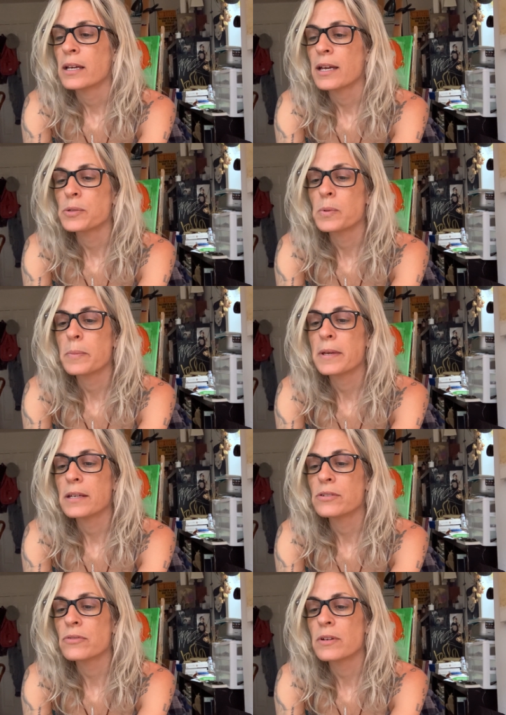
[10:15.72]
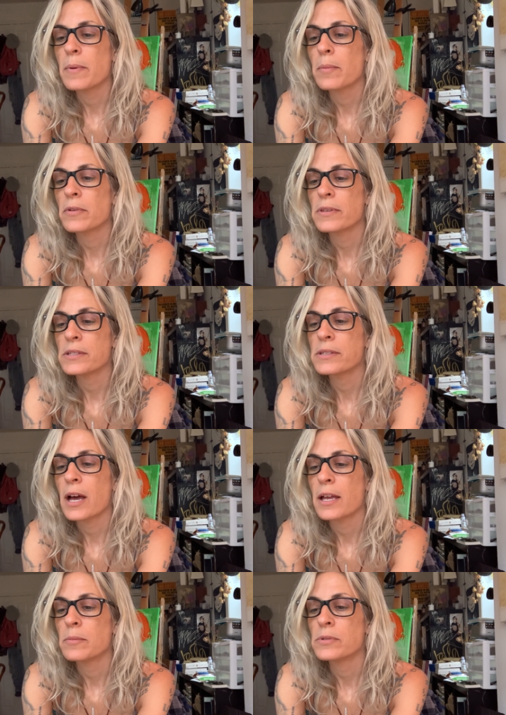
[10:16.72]
As we begin to remember these
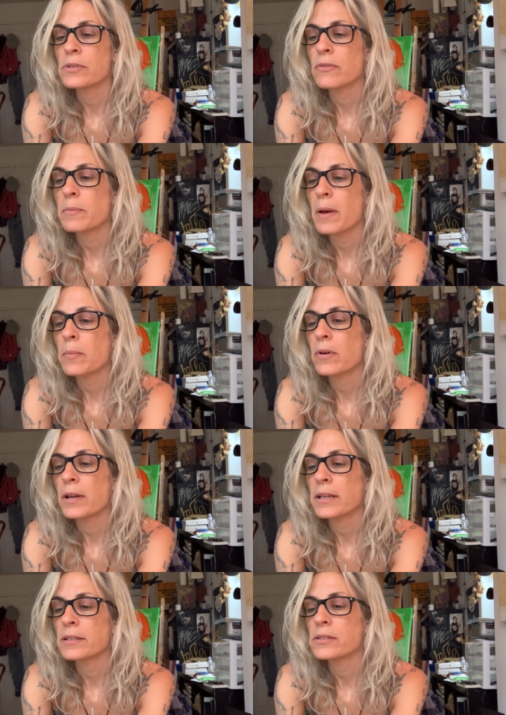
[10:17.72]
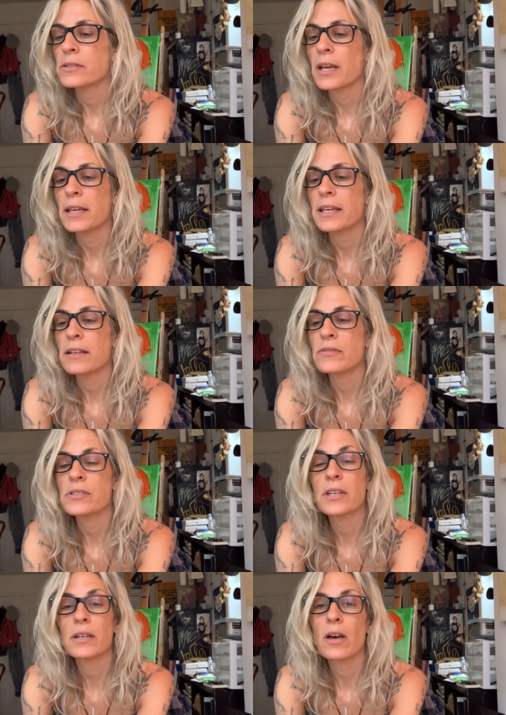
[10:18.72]
times, the rememberings and gifts
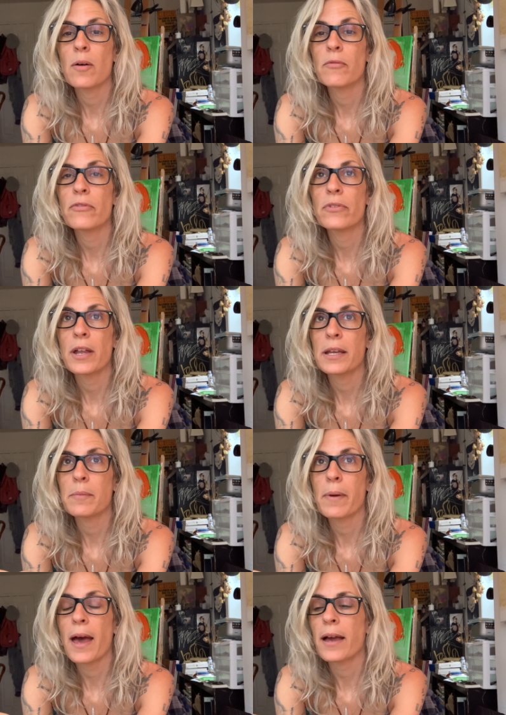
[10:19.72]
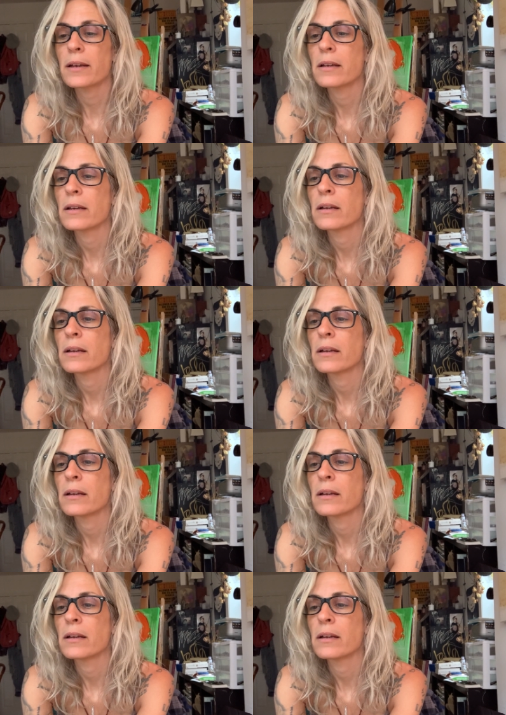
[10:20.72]
can come flooding back.